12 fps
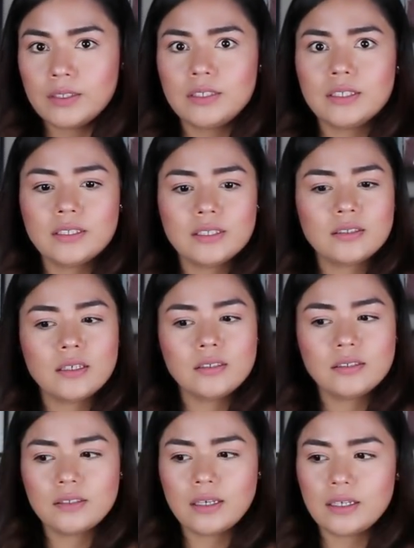Just as I
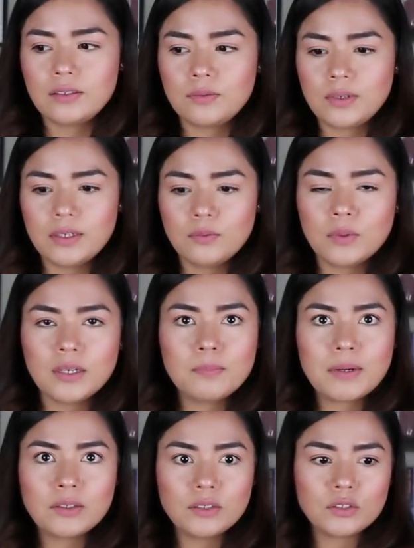said, right? What
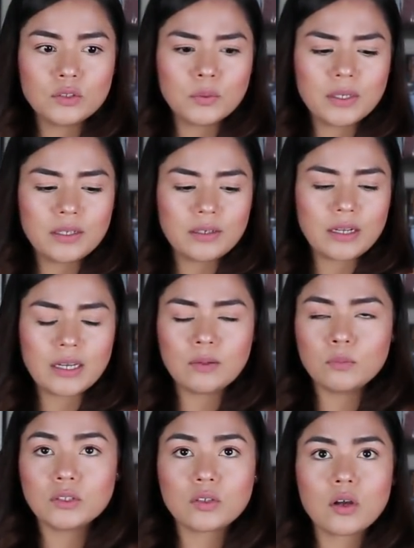about your twin? I
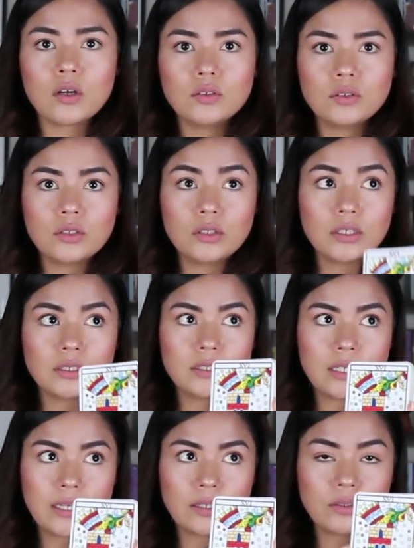was called to look
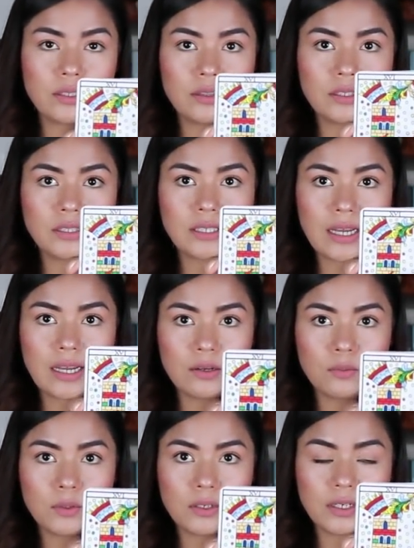down, and the
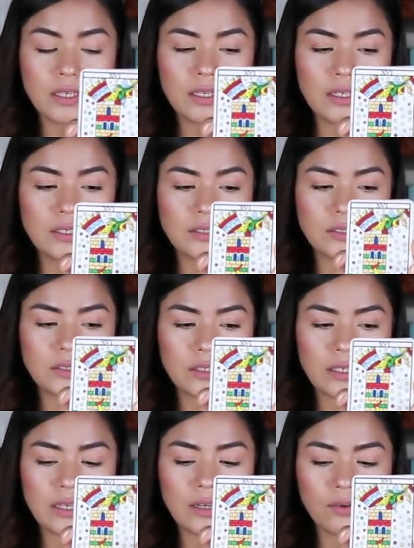tower is
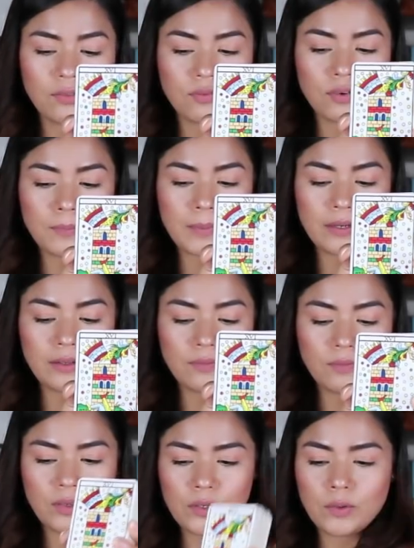here. For many
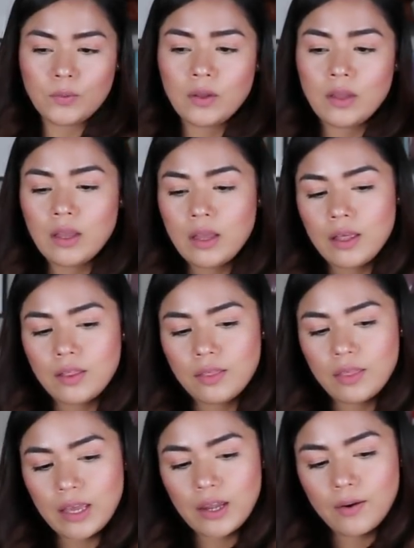of you,
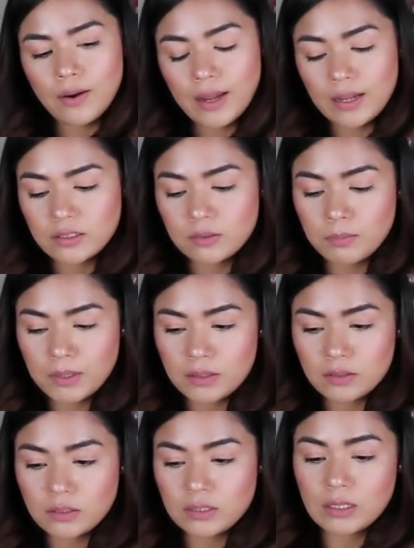there has
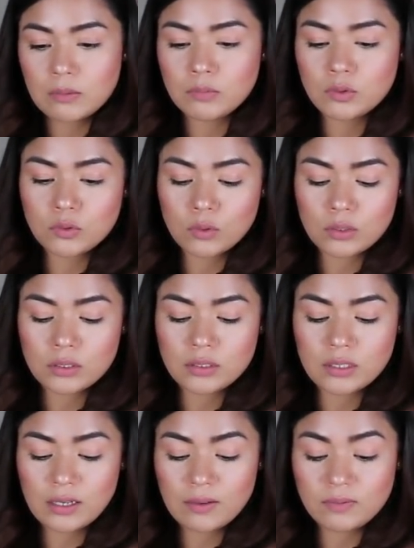been some
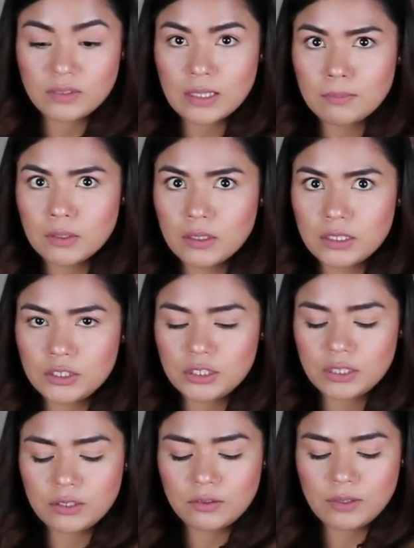sort of
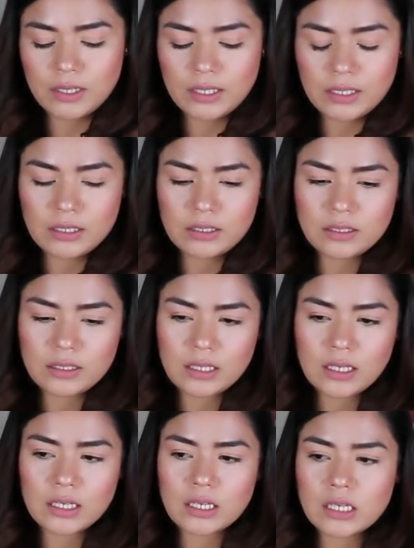demolition, right?
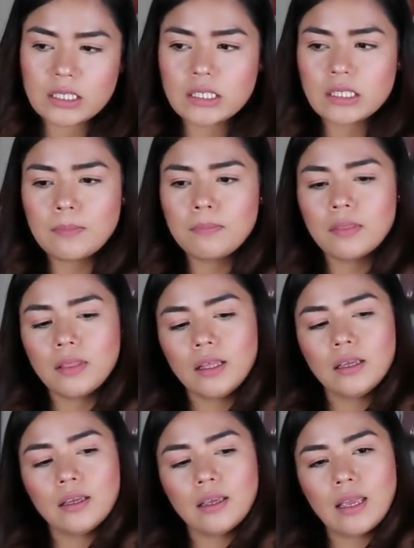Uh,
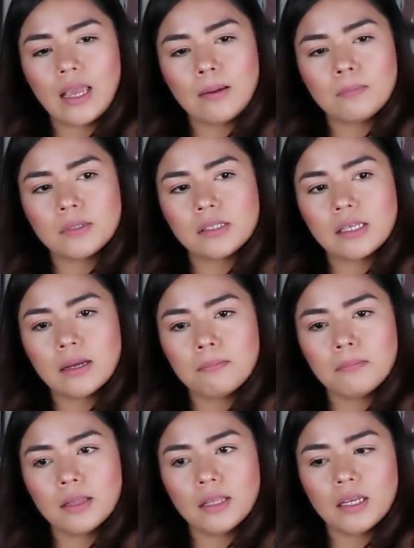something came
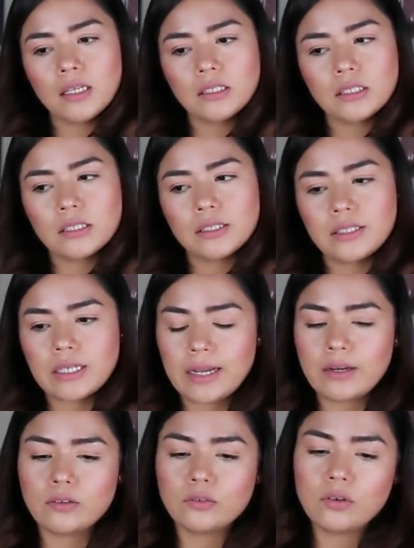tumbling
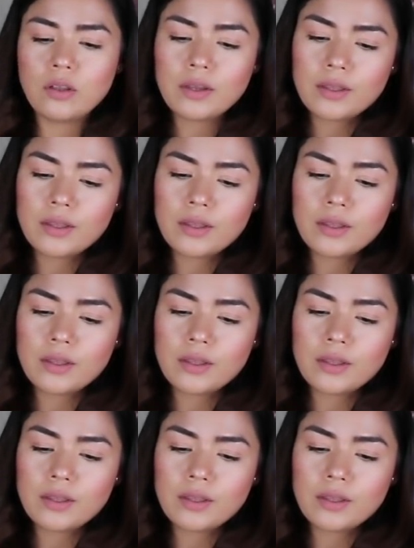down.